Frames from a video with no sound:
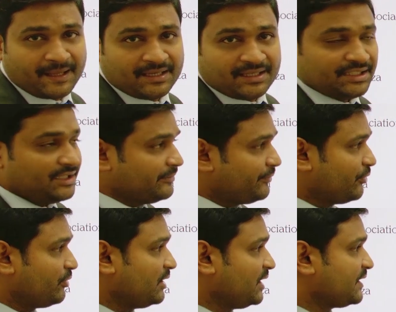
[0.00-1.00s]

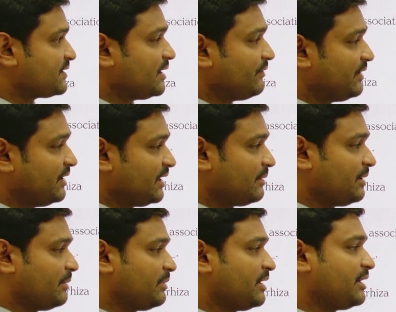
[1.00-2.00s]
Infoldings of inner
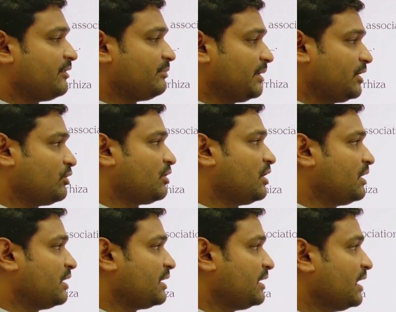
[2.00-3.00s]
membrane of
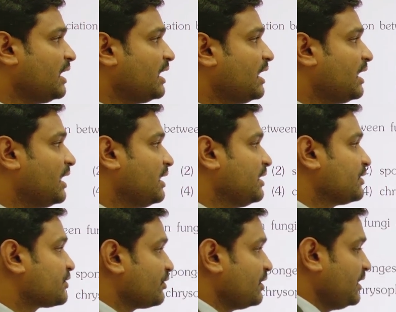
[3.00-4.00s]
mitochondria. So
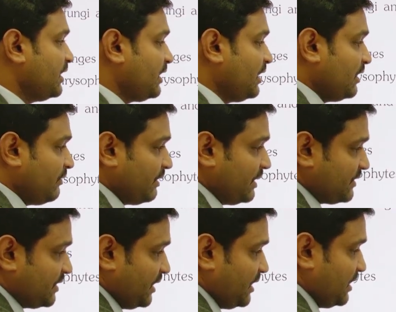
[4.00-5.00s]
here where is
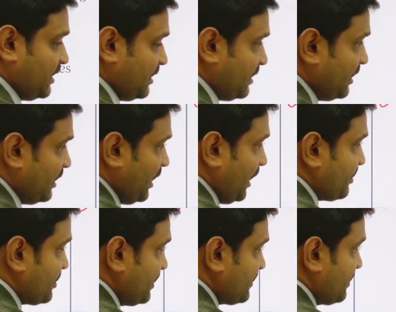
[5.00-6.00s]
that option
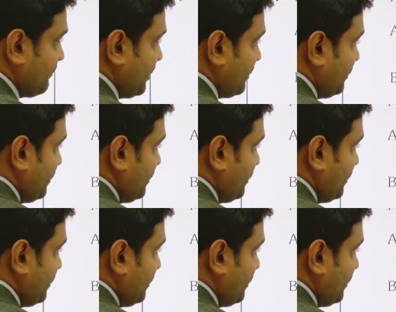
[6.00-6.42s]
is given?